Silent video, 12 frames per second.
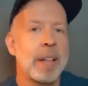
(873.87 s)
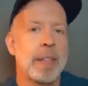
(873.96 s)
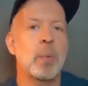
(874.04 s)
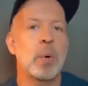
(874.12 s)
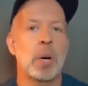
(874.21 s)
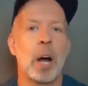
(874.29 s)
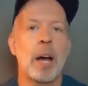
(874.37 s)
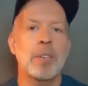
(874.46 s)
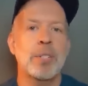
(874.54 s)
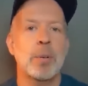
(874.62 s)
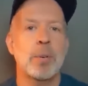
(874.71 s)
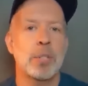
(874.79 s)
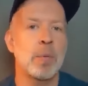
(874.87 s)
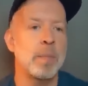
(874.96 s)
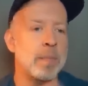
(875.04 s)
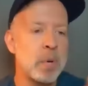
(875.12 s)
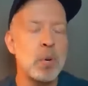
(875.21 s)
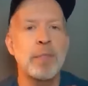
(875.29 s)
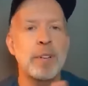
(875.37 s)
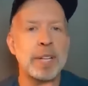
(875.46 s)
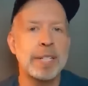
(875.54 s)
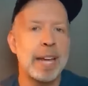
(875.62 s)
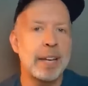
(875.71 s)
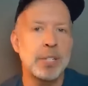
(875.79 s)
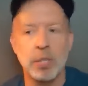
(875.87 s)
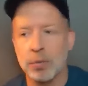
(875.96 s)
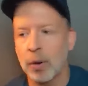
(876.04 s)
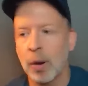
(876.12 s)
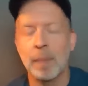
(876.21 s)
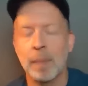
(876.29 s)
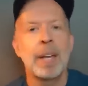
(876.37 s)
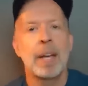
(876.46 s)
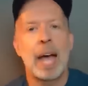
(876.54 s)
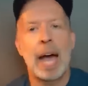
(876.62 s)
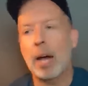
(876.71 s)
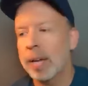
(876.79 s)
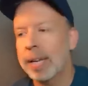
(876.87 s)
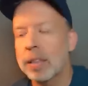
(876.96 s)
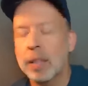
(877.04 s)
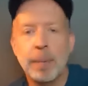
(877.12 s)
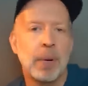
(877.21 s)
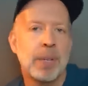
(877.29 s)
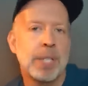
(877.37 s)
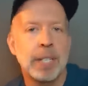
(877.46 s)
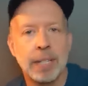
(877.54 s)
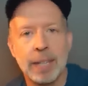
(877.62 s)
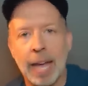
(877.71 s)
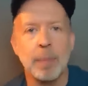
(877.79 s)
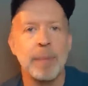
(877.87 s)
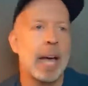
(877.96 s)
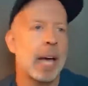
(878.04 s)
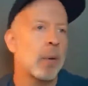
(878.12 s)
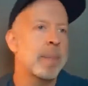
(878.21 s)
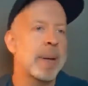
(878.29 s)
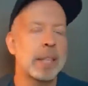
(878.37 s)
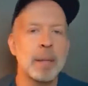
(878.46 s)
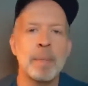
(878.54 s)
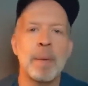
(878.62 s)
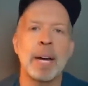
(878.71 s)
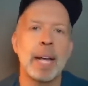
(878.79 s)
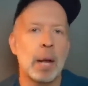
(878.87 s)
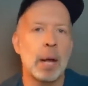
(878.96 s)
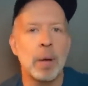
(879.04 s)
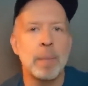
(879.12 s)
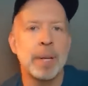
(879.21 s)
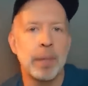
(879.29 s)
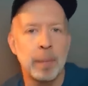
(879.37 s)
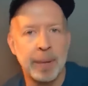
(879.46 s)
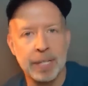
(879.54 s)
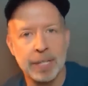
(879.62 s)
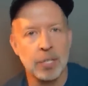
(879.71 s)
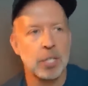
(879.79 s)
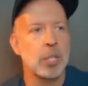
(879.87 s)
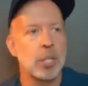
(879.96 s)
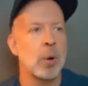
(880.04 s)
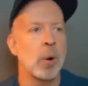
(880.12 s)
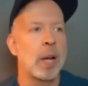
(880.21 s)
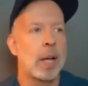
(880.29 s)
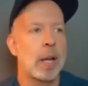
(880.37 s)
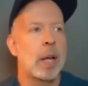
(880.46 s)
that will cause you to move intentions from how do I get the person to like me? How do I make the money? How do I build the business to?